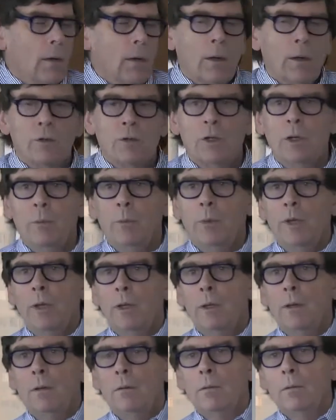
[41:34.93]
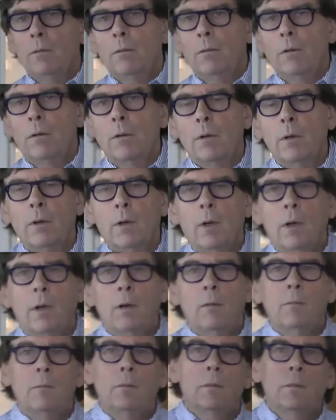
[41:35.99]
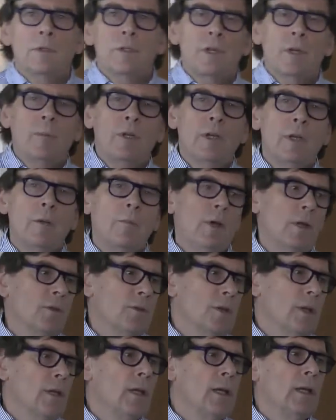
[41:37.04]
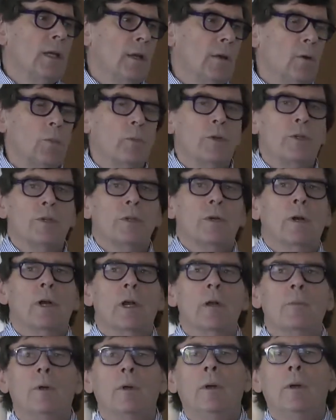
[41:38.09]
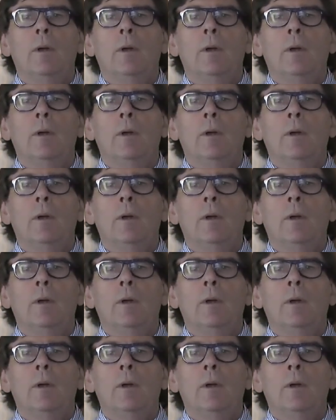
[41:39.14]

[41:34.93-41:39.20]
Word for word: GP um, sent me an email saying he cannot prescribe